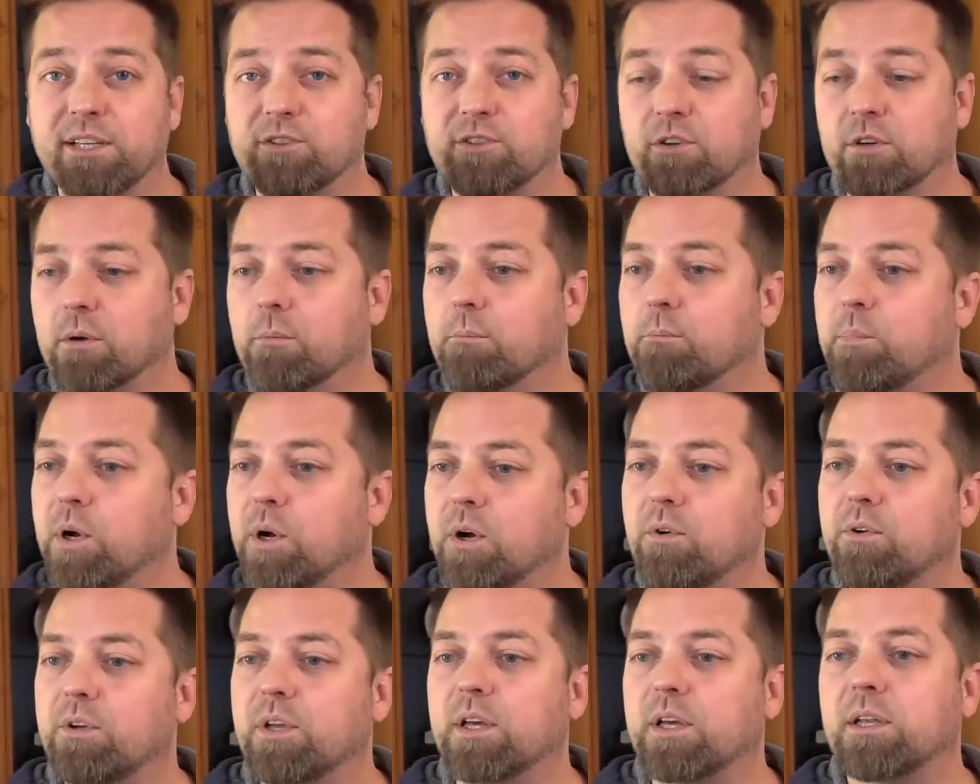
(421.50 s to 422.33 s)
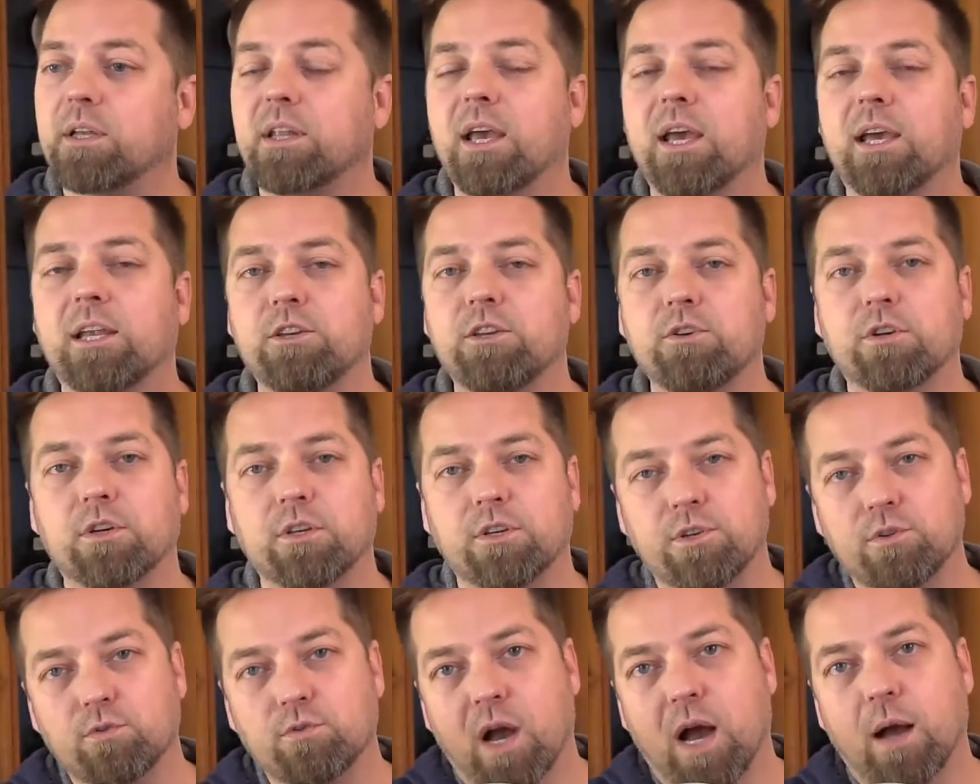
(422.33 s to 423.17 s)
component, and you
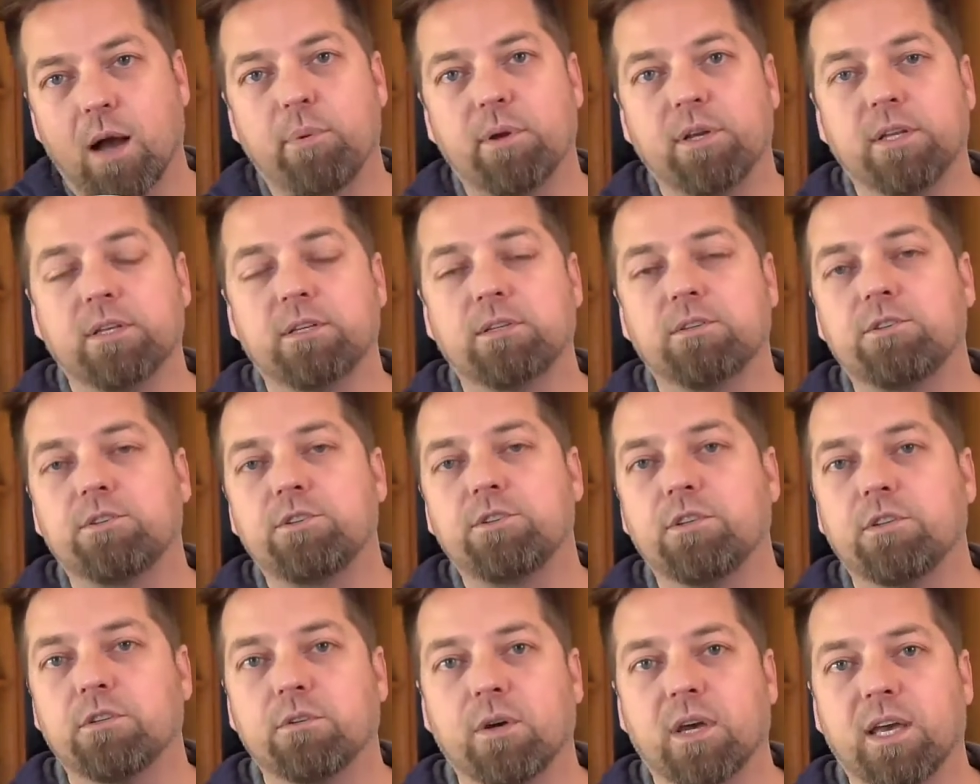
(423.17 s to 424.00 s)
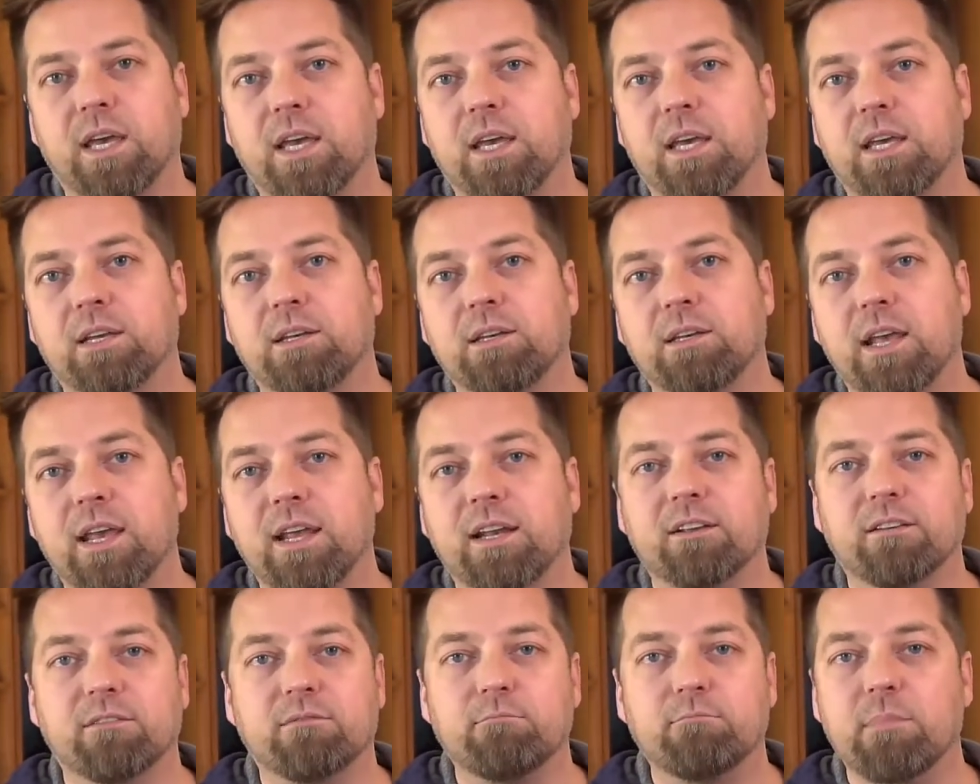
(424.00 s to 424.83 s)
can drop it into a
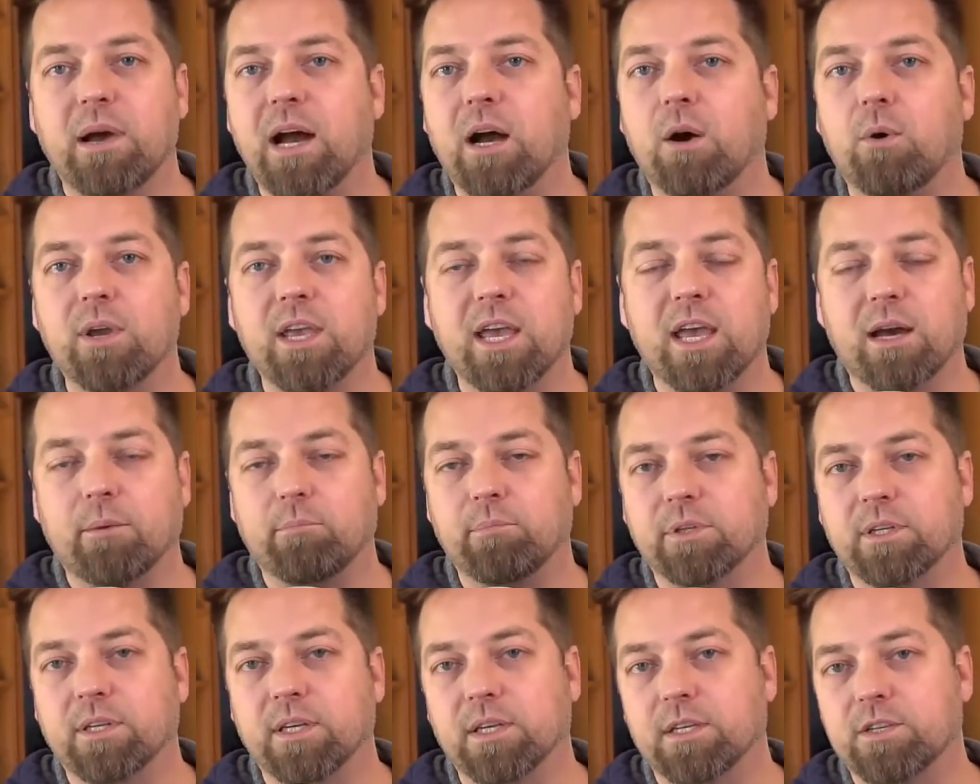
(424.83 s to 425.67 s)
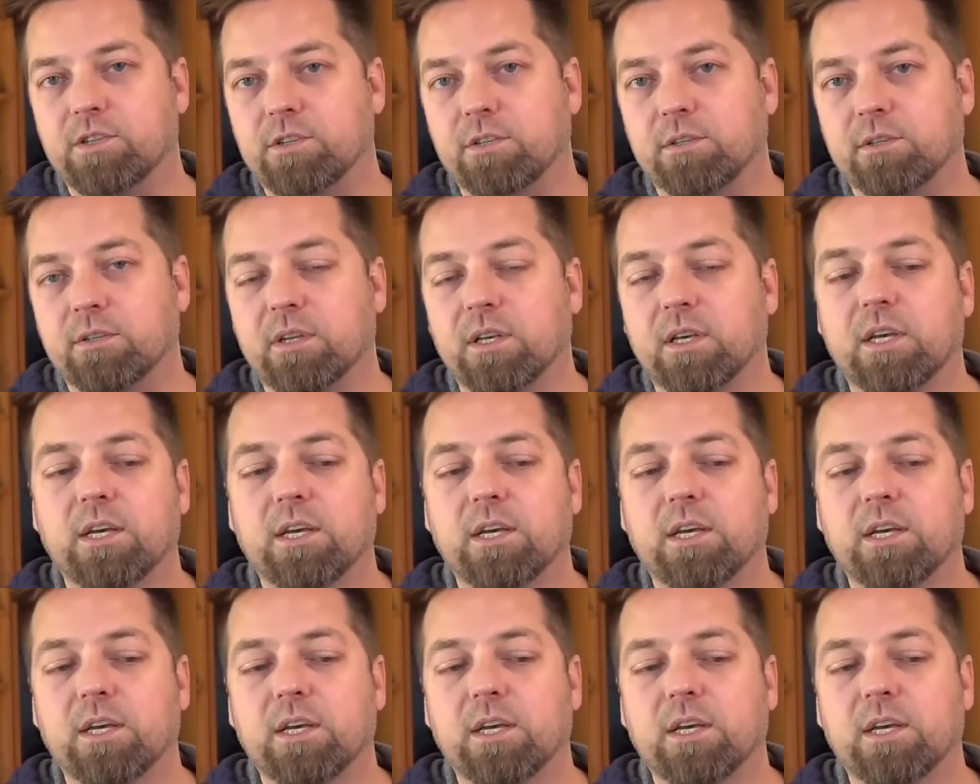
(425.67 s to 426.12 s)
native MAUI application.